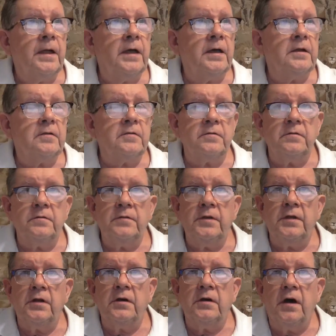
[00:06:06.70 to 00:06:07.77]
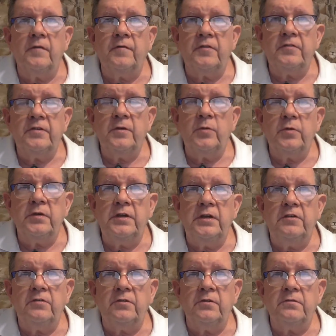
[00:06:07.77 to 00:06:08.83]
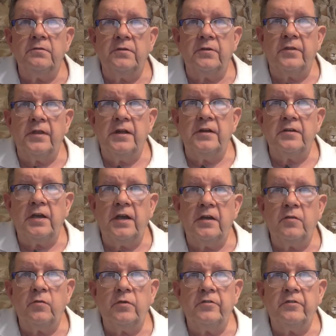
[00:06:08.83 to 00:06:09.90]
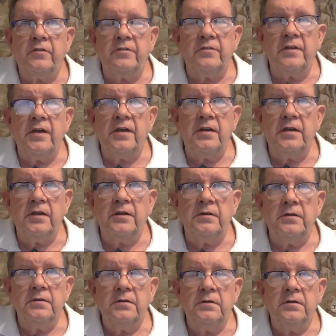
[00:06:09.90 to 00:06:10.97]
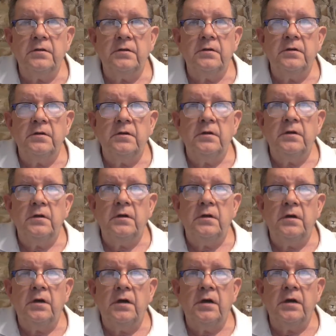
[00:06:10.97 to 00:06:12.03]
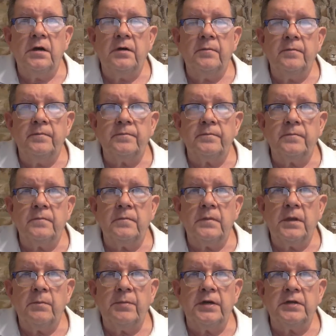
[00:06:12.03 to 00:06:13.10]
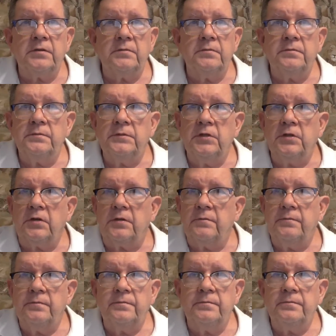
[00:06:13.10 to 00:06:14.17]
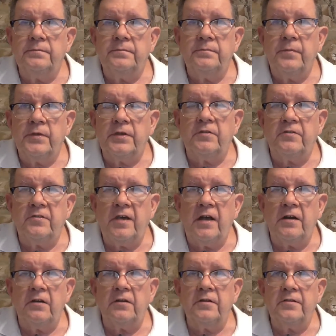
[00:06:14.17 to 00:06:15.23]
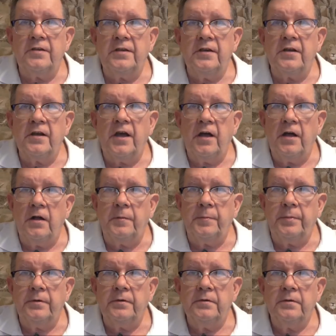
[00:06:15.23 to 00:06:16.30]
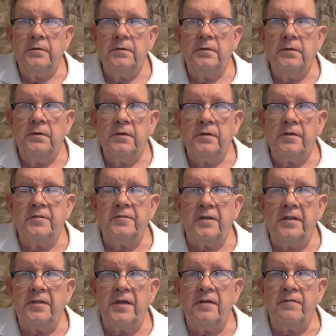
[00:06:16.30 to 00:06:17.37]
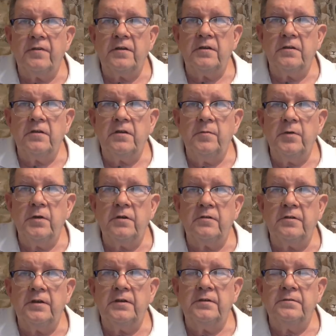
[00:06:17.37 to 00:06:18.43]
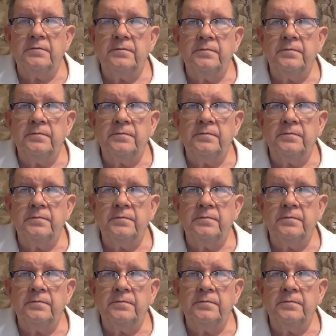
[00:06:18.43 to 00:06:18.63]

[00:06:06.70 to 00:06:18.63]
And, you know, obviously you would need to authenticate what you're saying here. But, look, this channel is here to help the South African community.